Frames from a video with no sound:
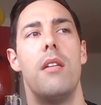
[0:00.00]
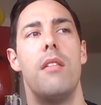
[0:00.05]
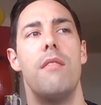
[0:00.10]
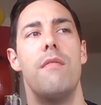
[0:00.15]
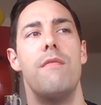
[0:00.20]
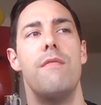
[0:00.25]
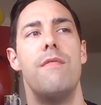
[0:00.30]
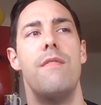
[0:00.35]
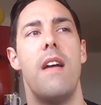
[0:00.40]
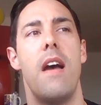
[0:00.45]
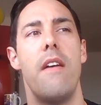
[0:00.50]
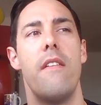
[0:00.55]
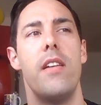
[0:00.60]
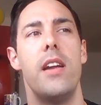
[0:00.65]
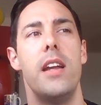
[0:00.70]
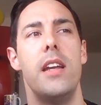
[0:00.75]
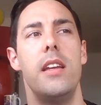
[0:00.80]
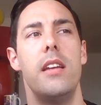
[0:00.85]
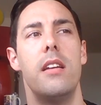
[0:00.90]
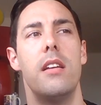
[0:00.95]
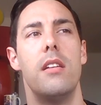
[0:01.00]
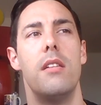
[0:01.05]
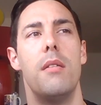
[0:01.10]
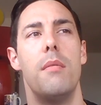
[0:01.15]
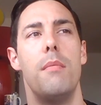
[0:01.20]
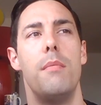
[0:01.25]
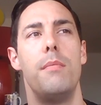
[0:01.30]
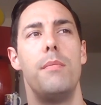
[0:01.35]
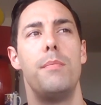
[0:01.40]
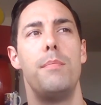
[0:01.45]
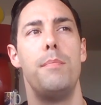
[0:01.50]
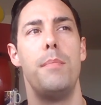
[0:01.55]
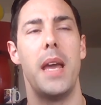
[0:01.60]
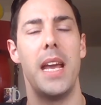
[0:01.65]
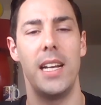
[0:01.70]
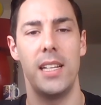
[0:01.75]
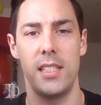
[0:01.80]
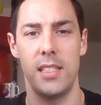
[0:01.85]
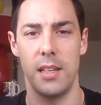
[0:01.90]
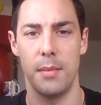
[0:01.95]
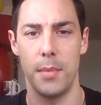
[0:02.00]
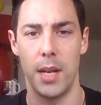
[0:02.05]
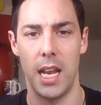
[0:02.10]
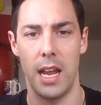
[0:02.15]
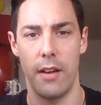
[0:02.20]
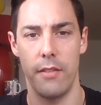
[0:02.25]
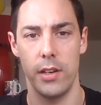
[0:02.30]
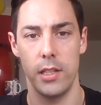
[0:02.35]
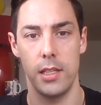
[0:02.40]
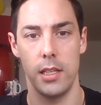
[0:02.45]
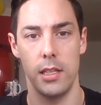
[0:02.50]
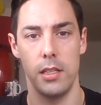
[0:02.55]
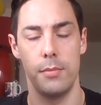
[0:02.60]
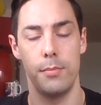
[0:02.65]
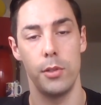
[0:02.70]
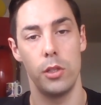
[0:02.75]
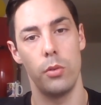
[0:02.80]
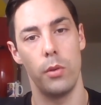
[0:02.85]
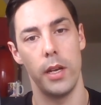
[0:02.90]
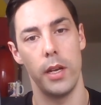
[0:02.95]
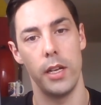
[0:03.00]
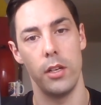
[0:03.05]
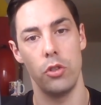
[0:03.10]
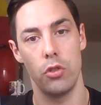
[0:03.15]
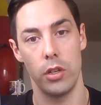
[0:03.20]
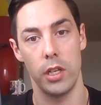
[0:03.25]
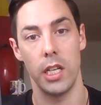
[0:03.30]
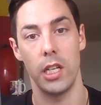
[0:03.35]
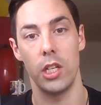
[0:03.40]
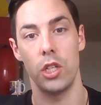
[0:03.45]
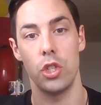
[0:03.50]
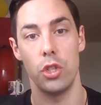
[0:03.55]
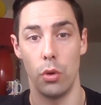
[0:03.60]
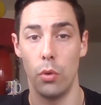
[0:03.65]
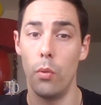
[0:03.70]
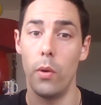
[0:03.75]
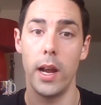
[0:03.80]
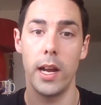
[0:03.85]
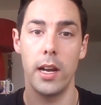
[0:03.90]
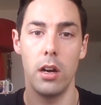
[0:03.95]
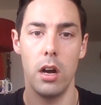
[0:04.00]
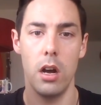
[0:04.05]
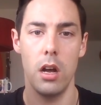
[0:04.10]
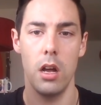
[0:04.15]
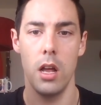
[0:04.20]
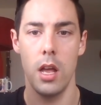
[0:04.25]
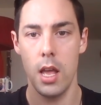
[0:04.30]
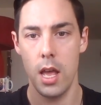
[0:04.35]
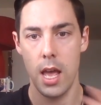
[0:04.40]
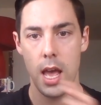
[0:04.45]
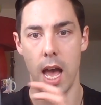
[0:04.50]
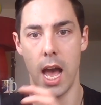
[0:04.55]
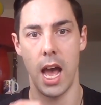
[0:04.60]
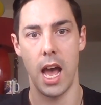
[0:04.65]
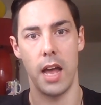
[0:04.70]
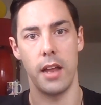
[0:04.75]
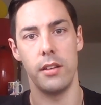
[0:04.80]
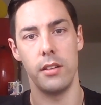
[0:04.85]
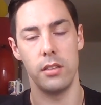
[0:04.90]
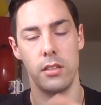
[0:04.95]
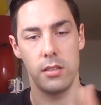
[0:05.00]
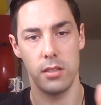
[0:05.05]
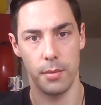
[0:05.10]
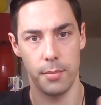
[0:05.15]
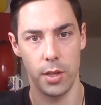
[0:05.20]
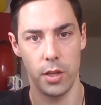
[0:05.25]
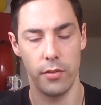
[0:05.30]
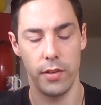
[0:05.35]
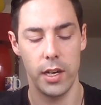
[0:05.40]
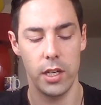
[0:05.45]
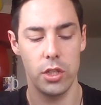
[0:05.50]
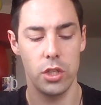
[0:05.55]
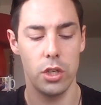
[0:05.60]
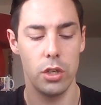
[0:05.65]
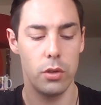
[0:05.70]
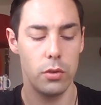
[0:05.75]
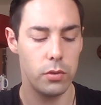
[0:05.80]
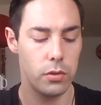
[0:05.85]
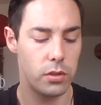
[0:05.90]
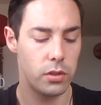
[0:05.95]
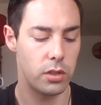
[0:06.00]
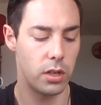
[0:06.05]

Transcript: very big similarities between traditional Wicca and some of the rituals.